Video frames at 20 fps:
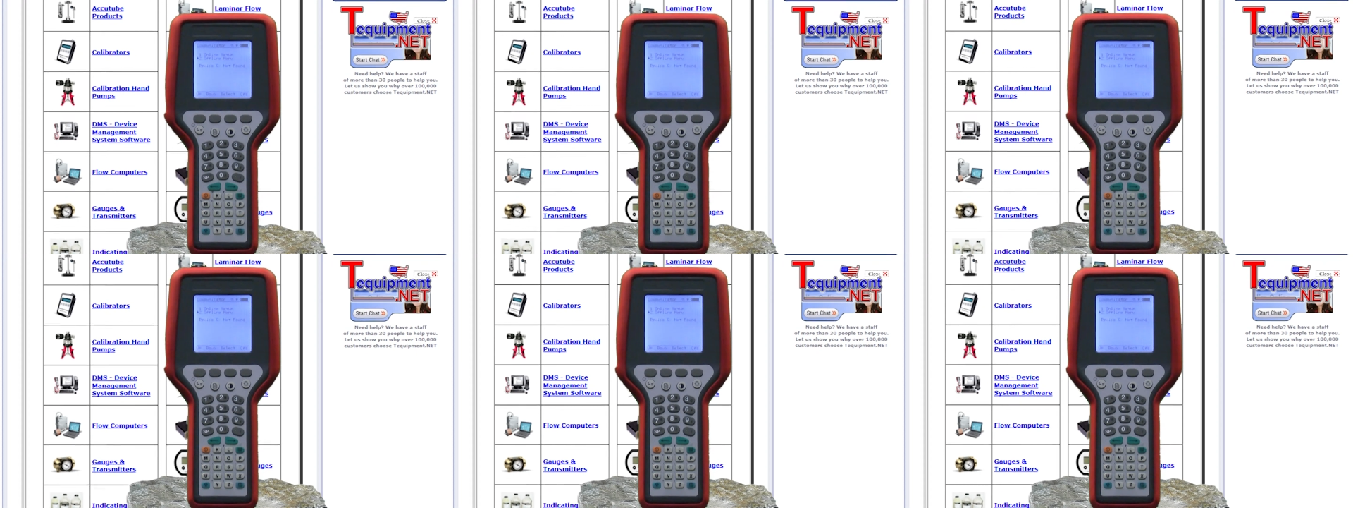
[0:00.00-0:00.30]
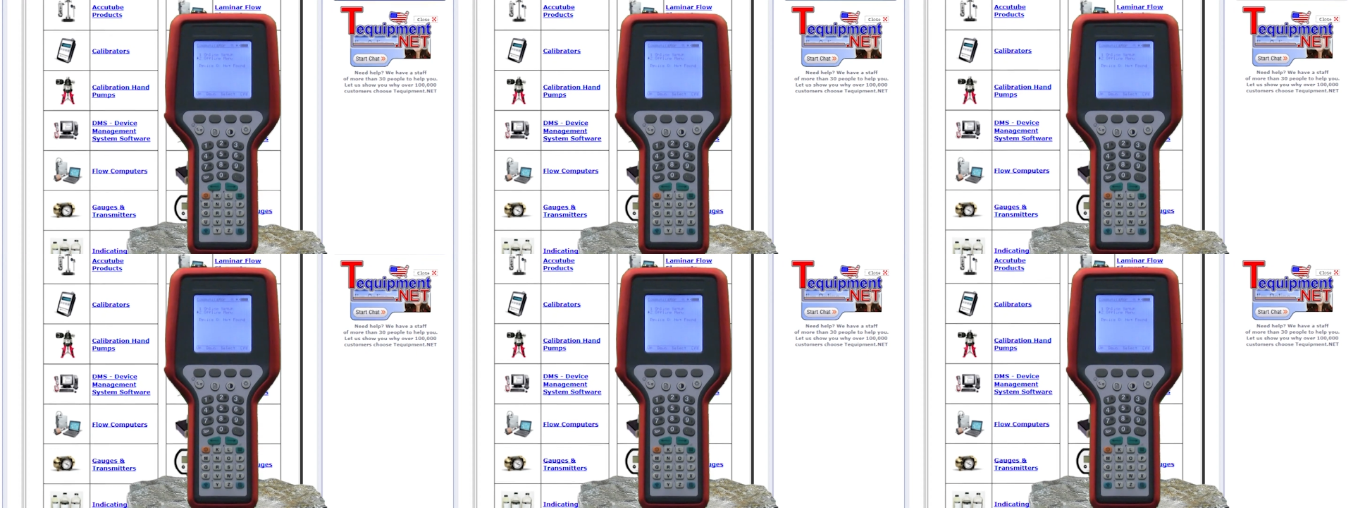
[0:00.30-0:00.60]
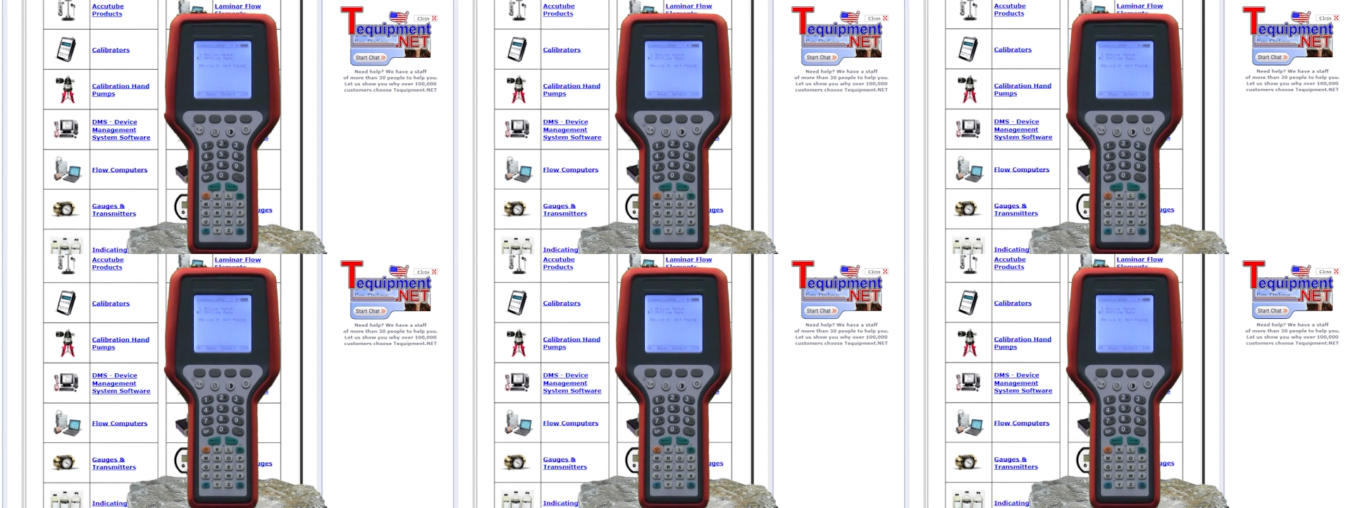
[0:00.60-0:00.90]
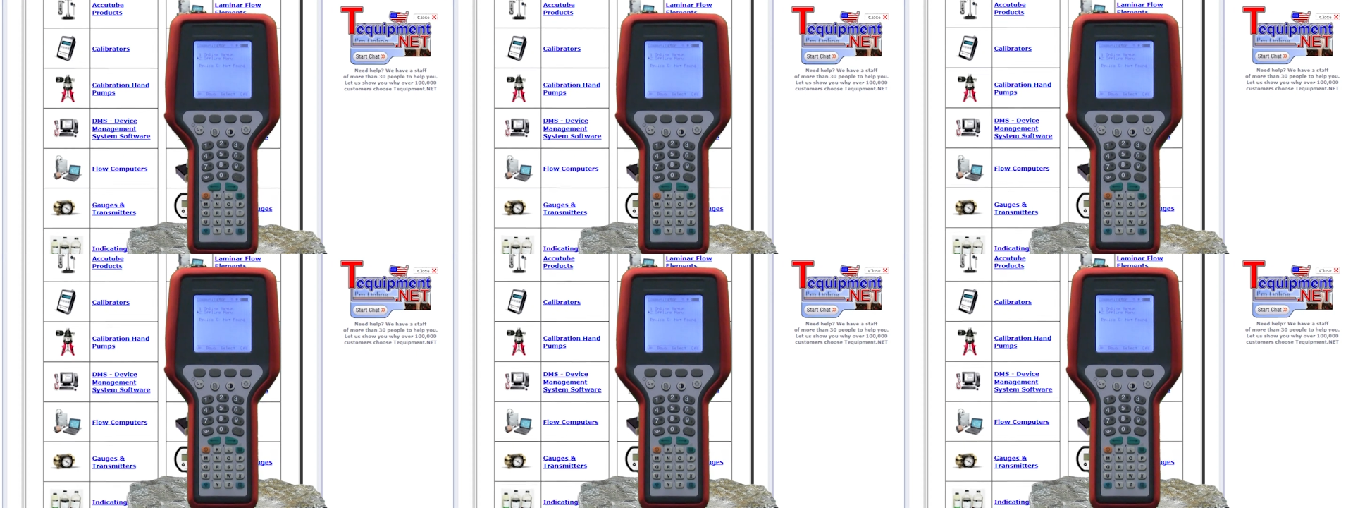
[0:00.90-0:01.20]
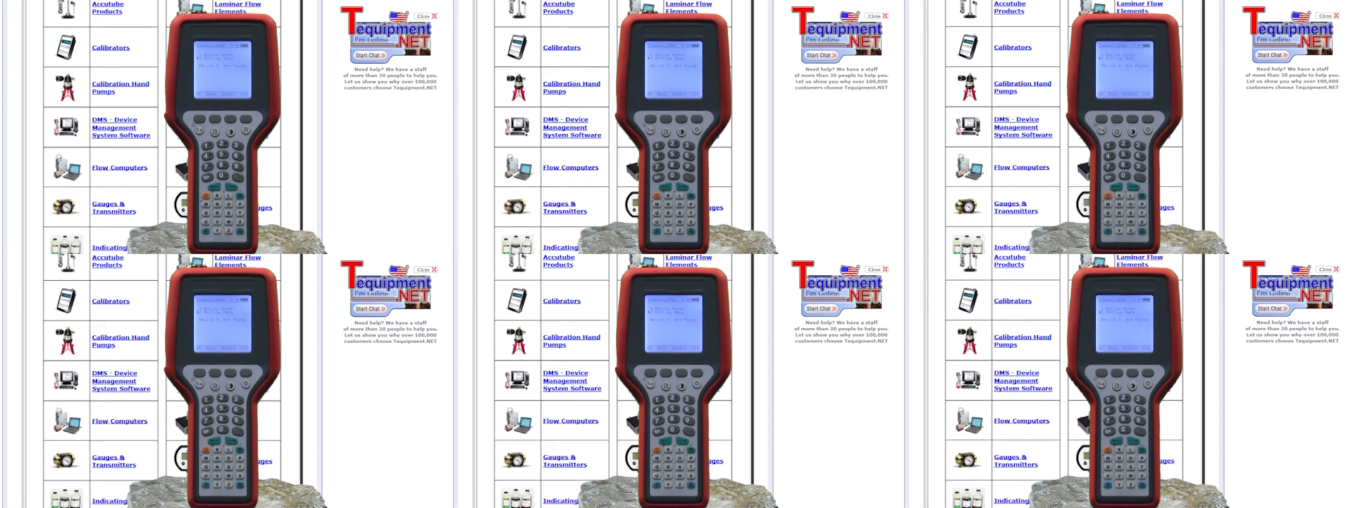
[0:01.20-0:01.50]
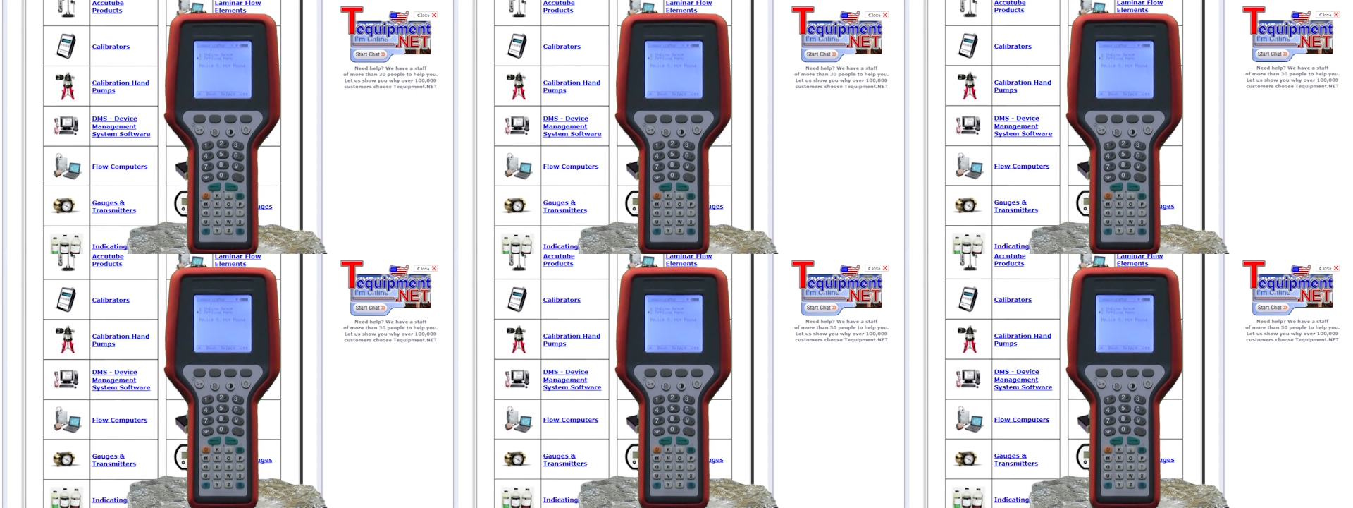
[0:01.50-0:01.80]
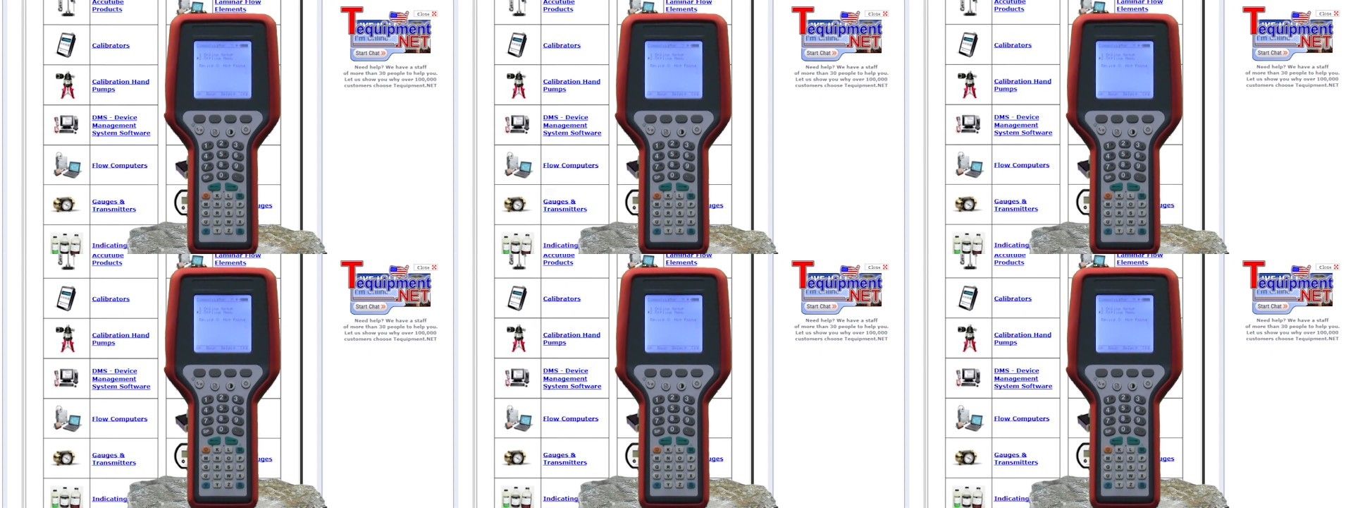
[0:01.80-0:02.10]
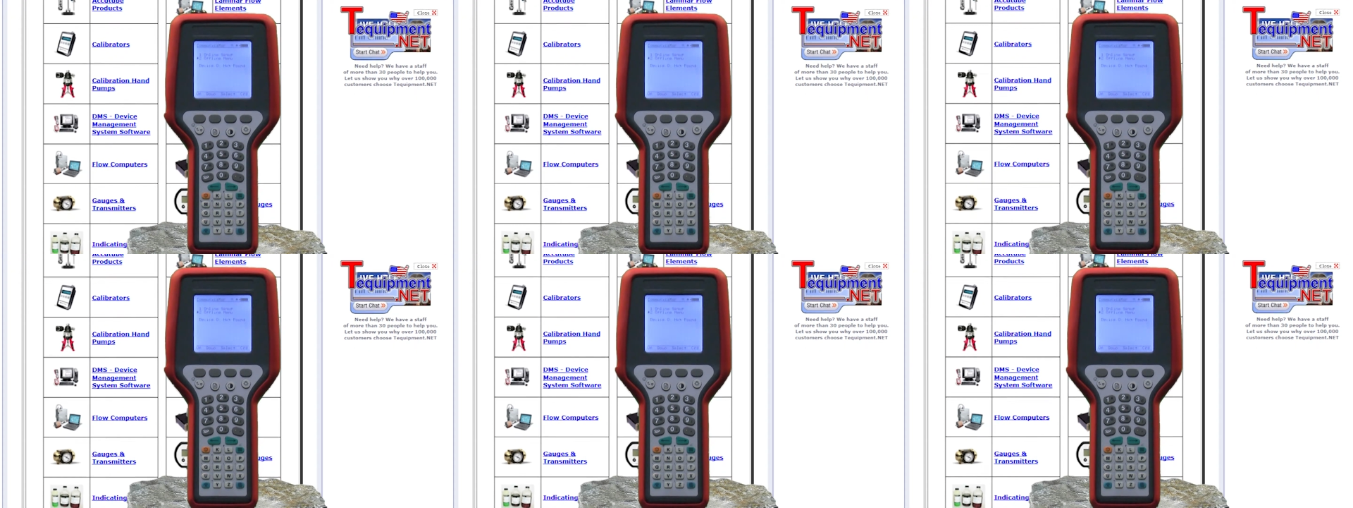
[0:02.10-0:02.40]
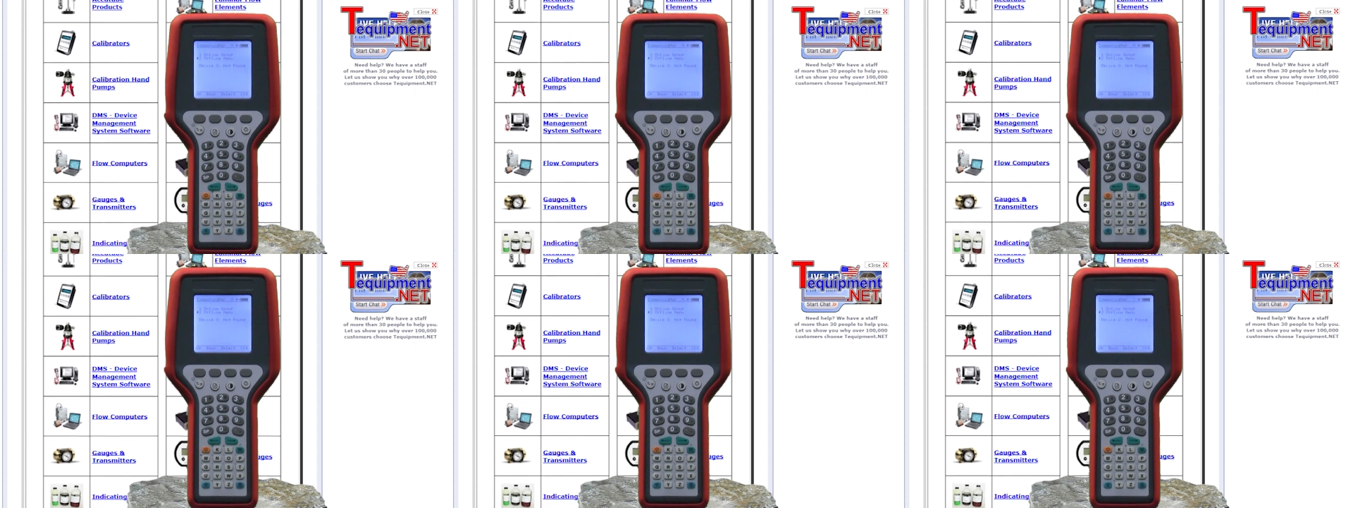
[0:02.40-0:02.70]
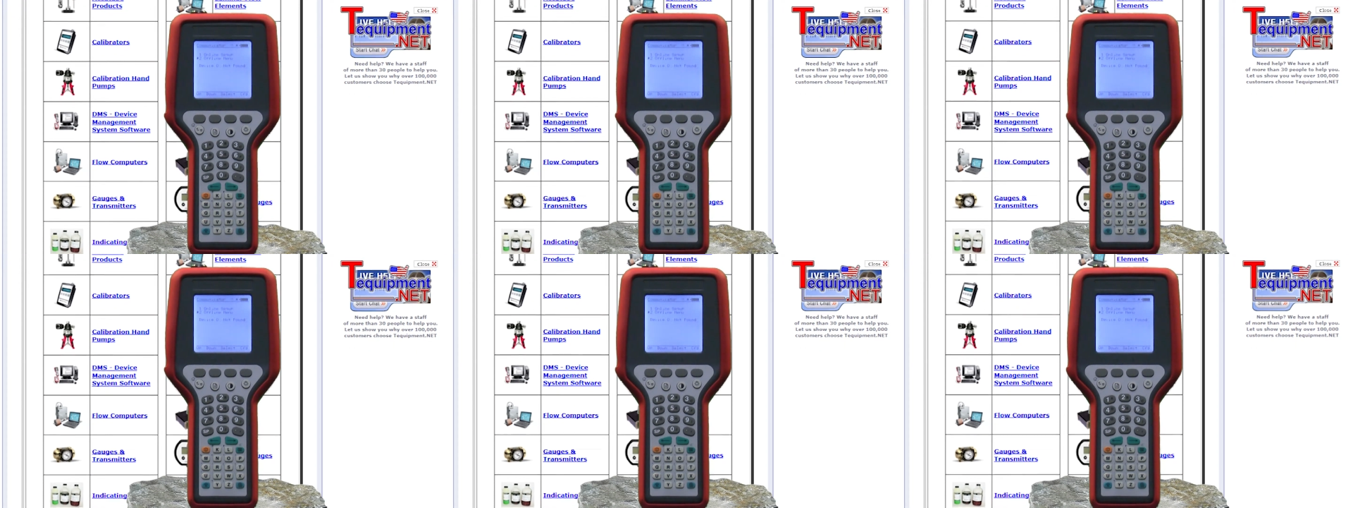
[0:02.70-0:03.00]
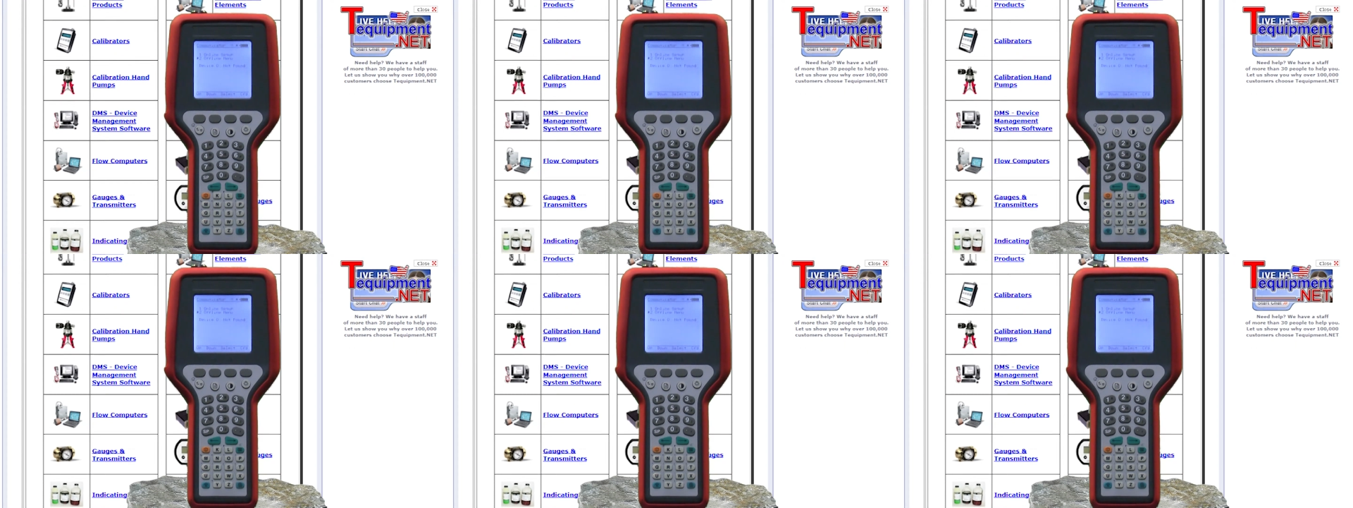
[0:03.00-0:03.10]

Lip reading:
(no speaker visible)